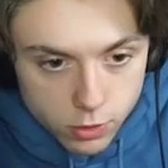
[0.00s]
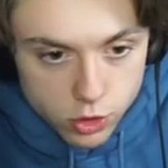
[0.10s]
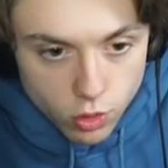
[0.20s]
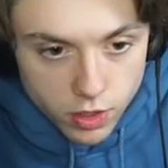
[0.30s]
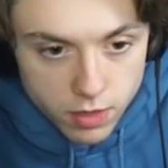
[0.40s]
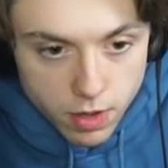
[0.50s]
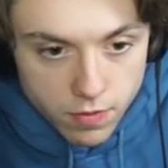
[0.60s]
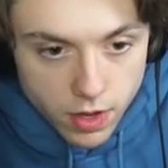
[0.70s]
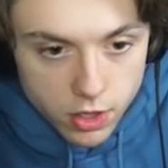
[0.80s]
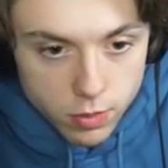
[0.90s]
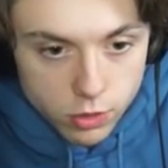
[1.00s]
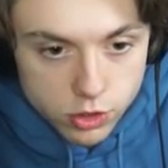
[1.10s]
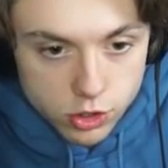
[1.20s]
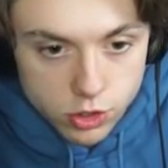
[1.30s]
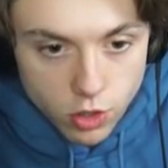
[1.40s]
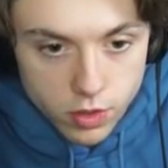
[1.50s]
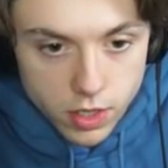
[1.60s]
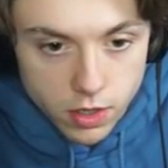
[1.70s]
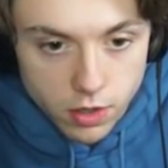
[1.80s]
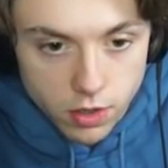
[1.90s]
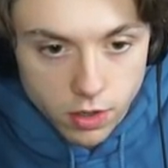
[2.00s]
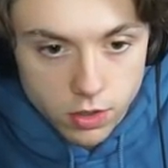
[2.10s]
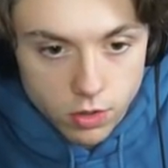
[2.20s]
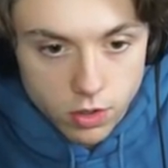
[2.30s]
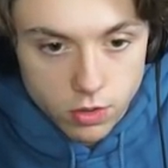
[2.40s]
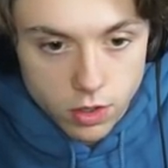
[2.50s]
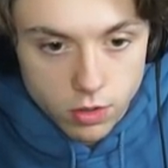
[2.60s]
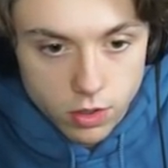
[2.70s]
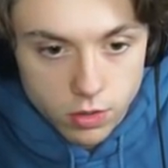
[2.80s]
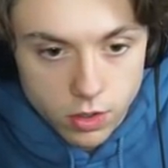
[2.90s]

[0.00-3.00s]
Majority of my valuables just go in here. Go, go, go, go,